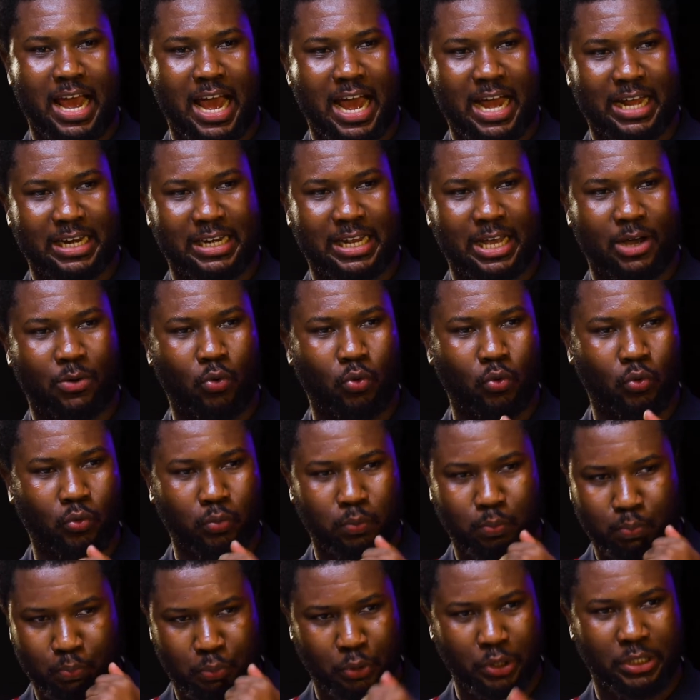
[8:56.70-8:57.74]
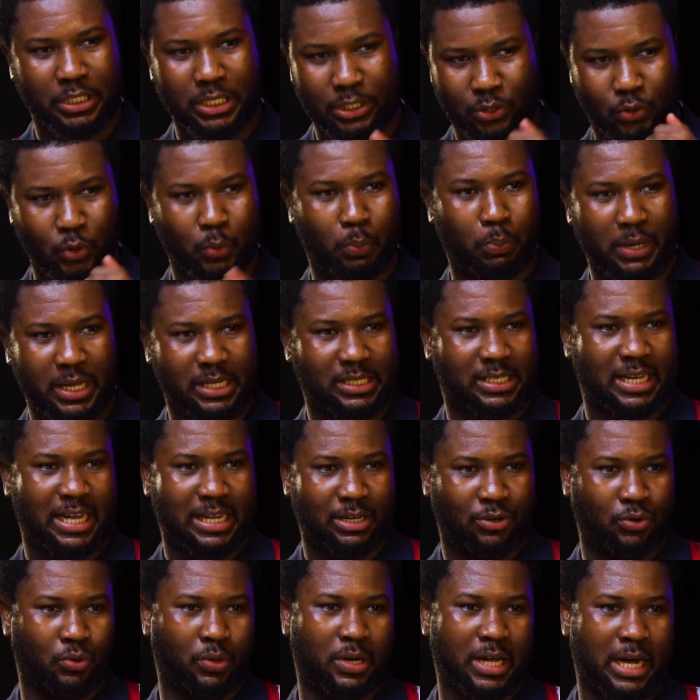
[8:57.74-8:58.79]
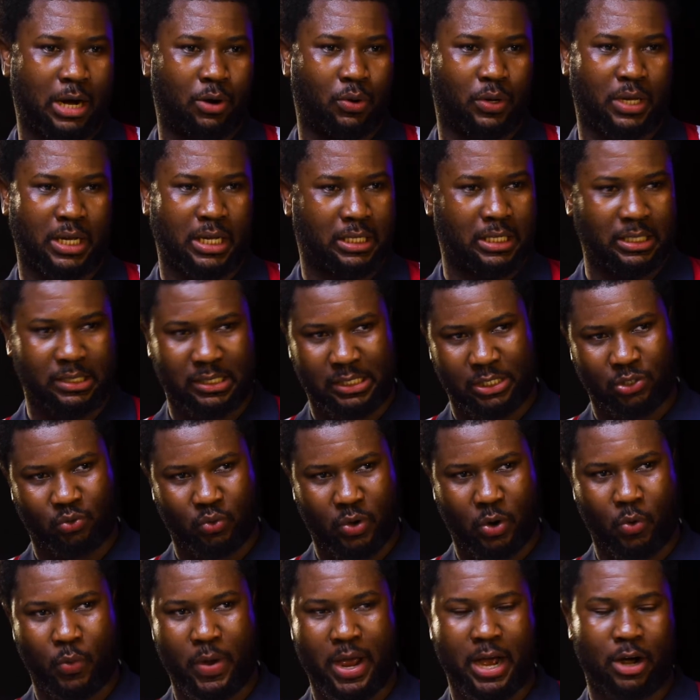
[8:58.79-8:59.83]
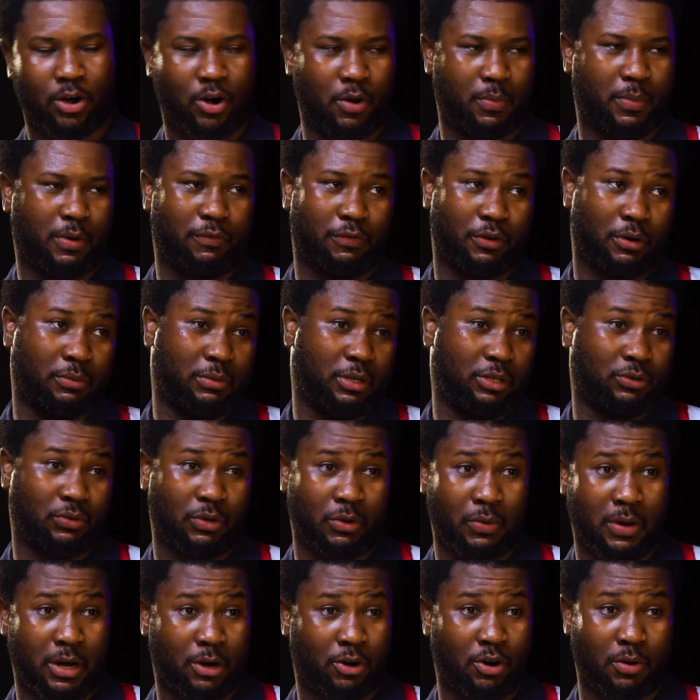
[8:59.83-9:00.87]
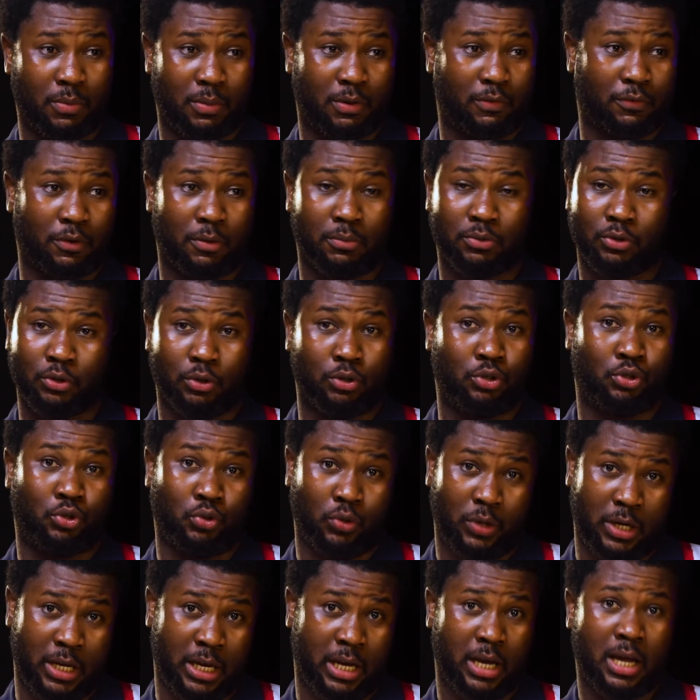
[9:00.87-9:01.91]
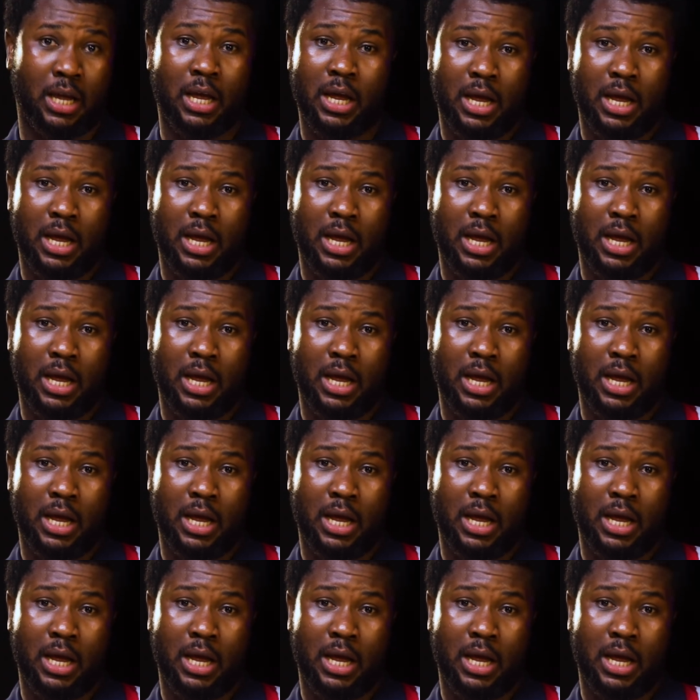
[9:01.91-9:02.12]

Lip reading: and then will put into place and know that, okay, this is where we are coming from, this is where we are coming from. So truly,